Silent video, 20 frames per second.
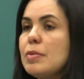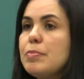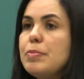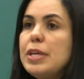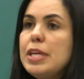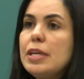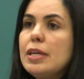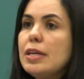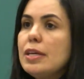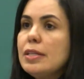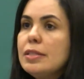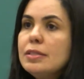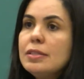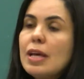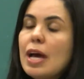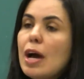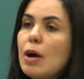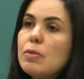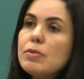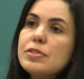been
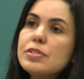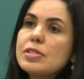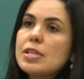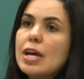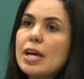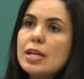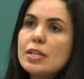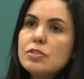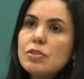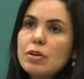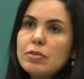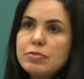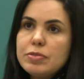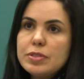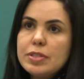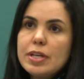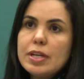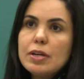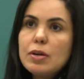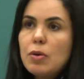outside of
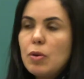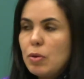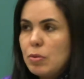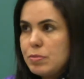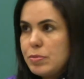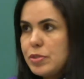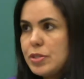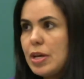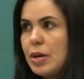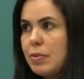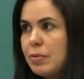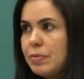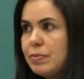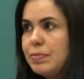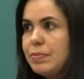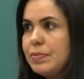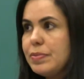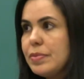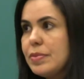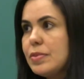their hometown.
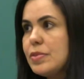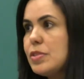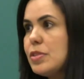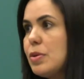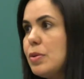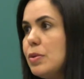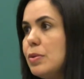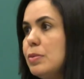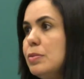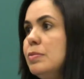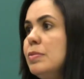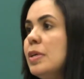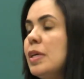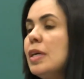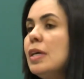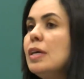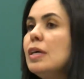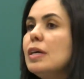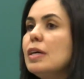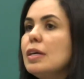So
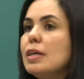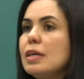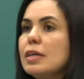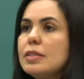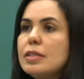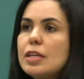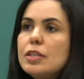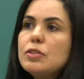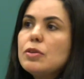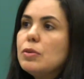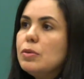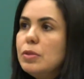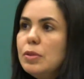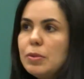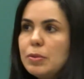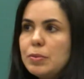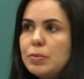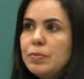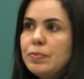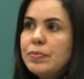they don't
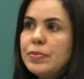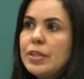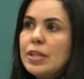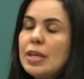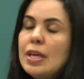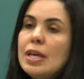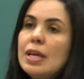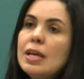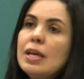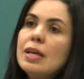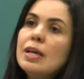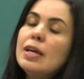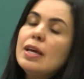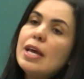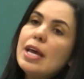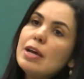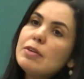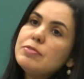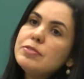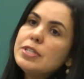know.
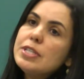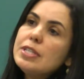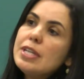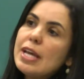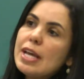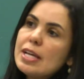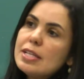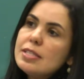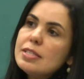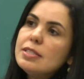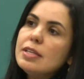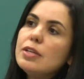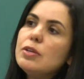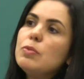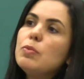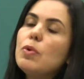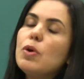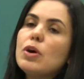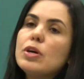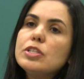After that,
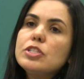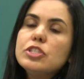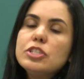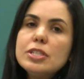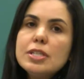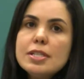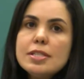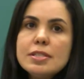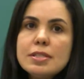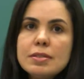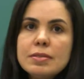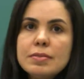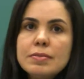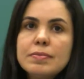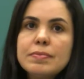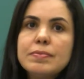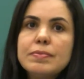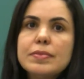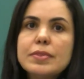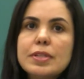they watched
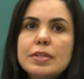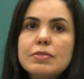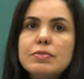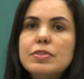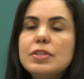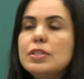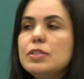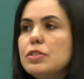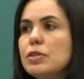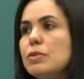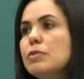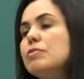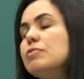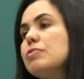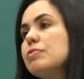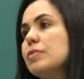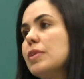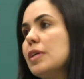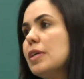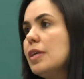the video
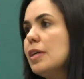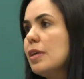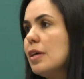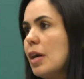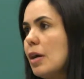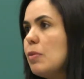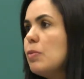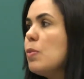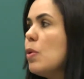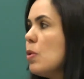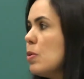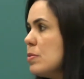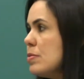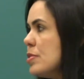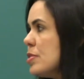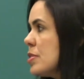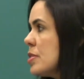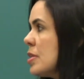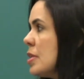once.